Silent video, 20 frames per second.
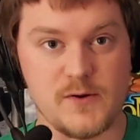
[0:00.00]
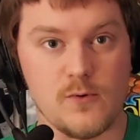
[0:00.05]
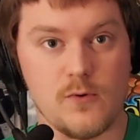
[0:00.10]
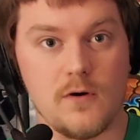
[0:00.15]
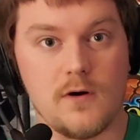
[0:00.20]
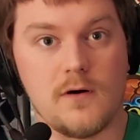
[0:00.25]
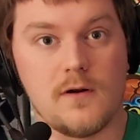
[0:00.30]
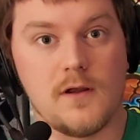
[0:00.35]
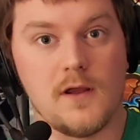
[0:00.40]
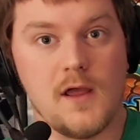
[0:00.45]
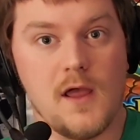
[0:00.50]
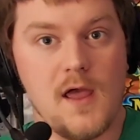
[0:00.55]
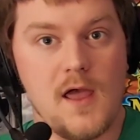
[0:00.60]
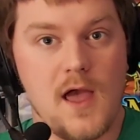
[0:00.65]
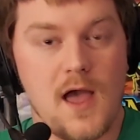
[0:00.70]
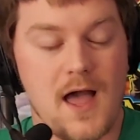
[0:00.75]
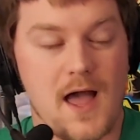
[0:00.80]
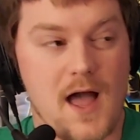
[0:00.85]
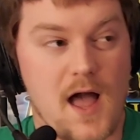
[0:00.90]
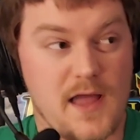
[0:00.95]
Duel.
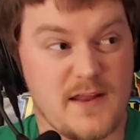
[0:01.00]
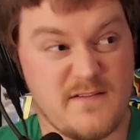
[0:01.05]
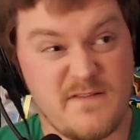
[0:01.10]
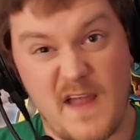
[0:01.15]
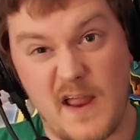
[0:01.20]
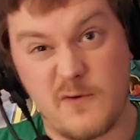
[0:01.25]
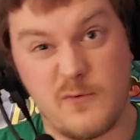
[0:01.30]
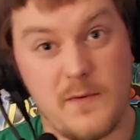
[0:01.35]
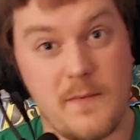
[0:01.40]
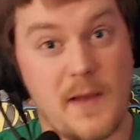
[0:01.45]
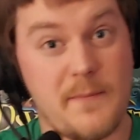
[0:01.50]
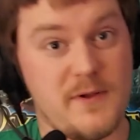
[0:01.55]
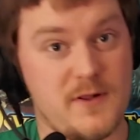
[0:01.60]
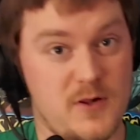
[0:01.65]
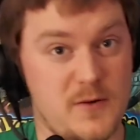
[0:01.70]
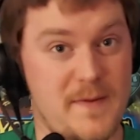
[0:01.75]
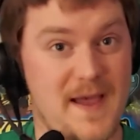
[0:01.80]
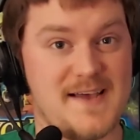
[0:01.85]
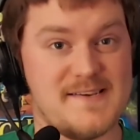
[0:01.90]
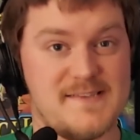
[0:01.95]
In fact, we might be a
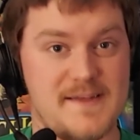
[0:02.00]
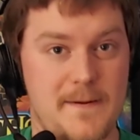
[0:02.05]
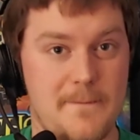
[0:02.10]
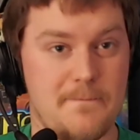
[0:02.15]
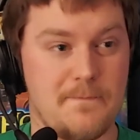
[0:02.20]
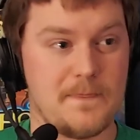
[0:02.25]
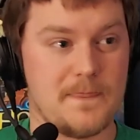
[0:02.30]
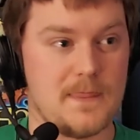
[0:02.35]
little past it,